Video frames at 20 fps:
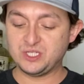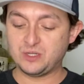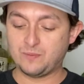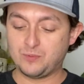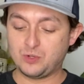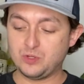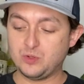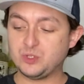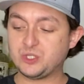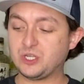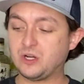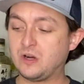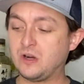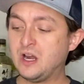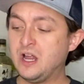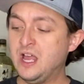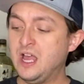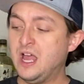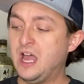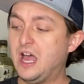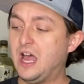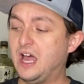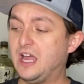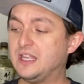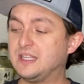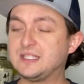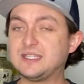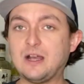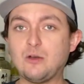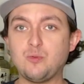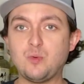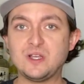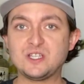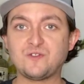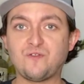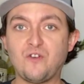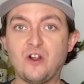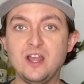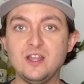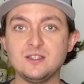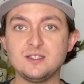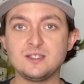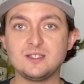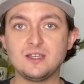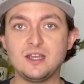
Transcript: is a producer in Southwest France,